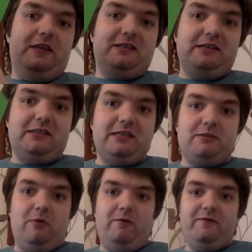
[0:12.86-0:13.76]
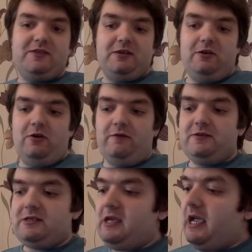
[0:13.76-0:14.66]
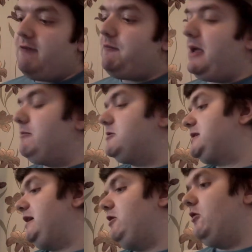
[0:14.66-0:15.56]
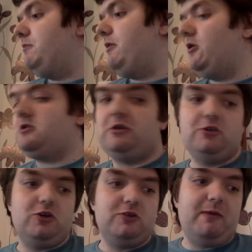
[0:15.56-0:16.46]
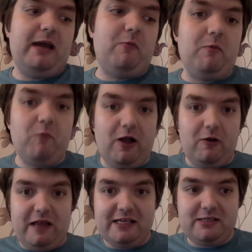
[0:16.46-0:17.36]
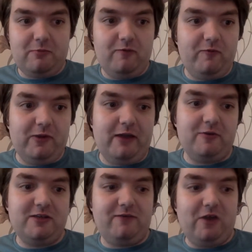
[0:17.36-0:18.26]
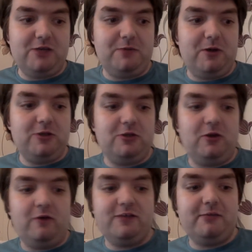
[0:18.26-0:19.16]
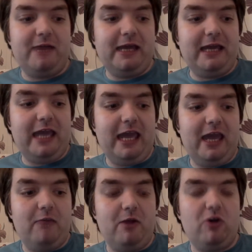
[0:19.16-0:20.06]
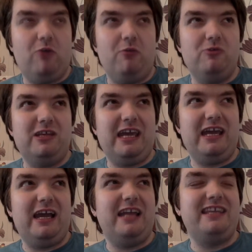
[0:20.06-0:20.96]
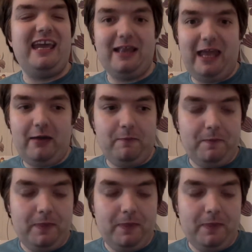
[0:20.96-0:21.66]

this is this month's, and obviously if people seen the unboxing, because mine went well last month when I was the first person, obviously mine came a day later,